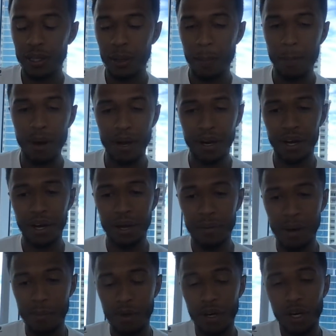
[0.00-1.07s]
but
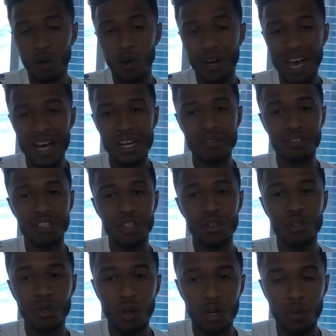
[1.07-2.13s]
I'm going to go to NFT New
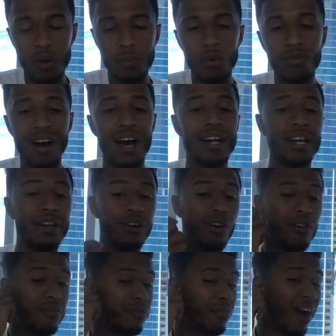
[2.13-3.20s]
York. We move out of here
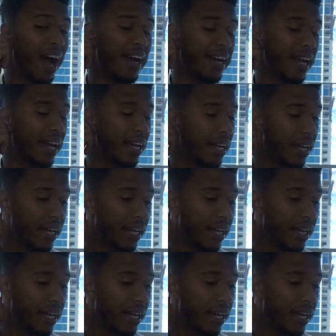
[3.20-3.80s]
on Friday.